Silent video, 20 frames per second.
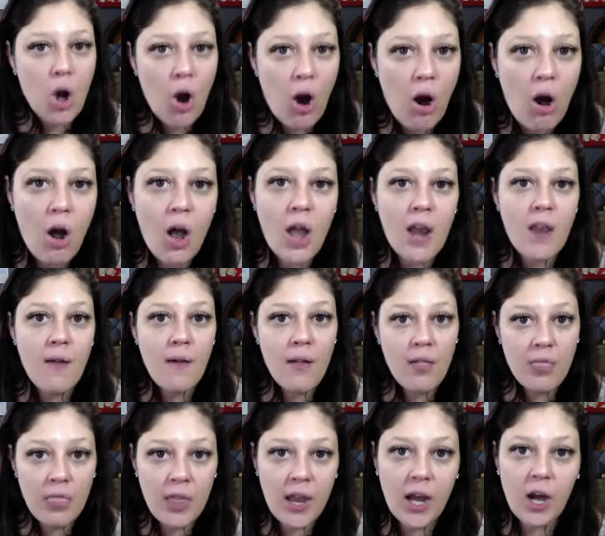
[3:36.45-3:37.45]
on
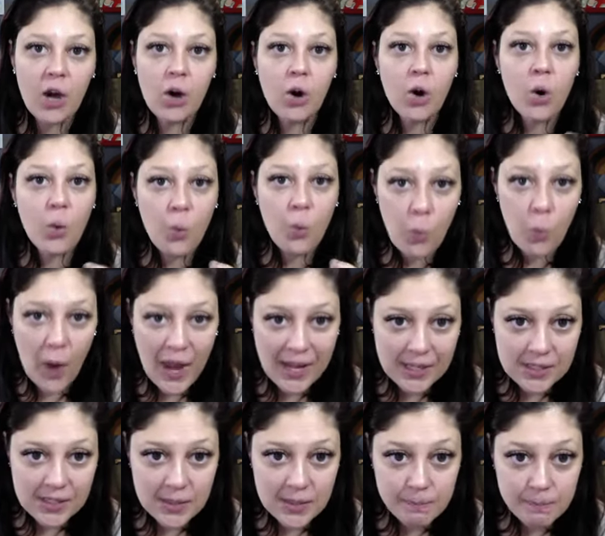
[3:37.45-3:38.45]
their
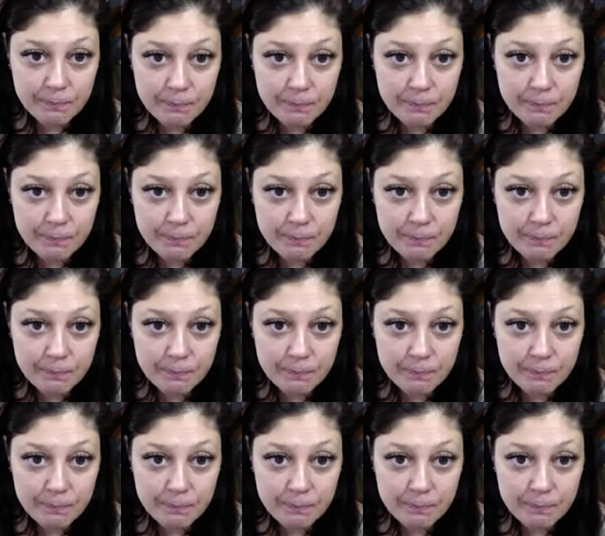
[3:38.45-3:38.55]
weight.